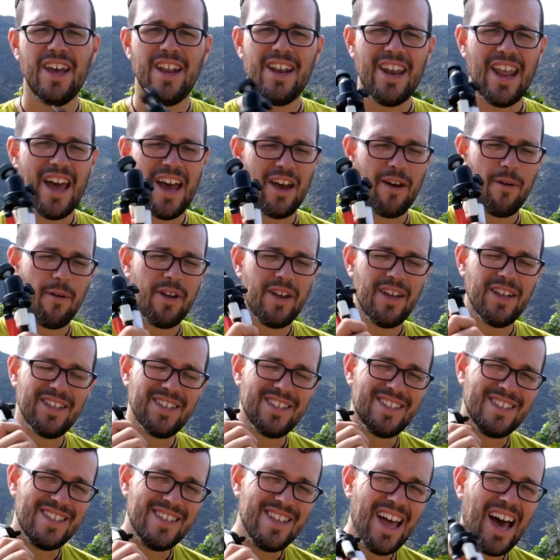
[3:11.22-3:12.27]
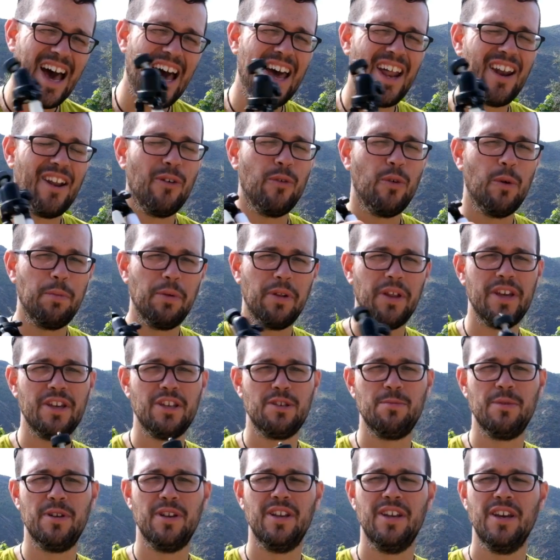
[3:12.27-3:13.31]
Now, it's not a
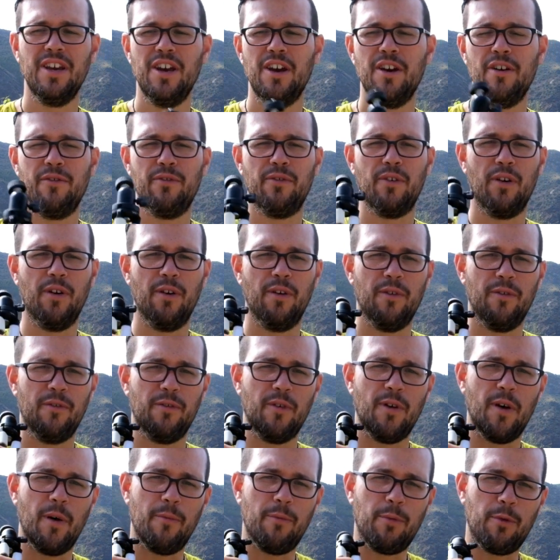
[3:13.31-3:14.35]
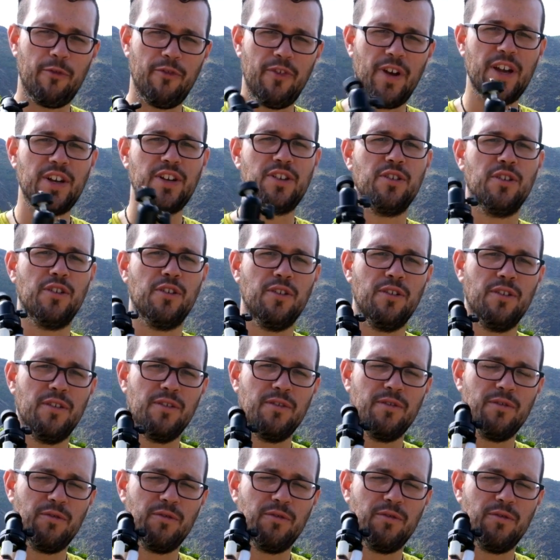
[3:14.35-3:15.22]
replacement for a professional